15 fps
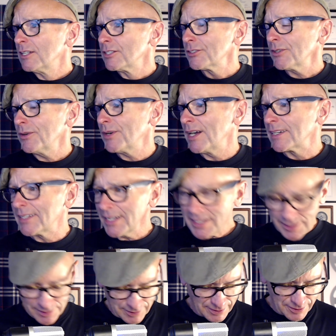so I
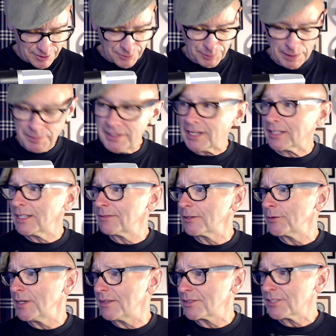guess this is probably a clever
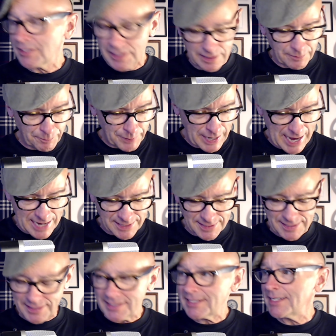way of saying
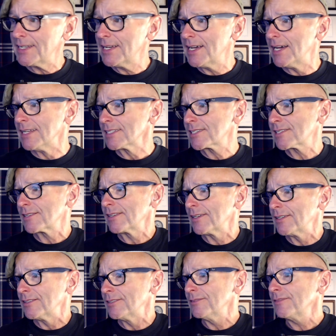past tense, you
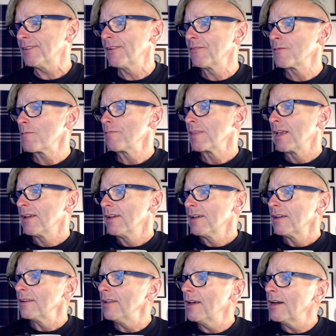know.
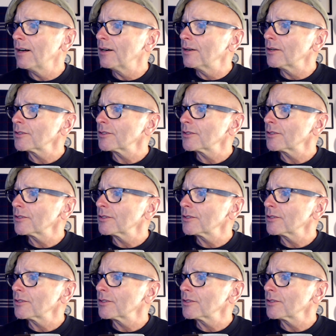Now,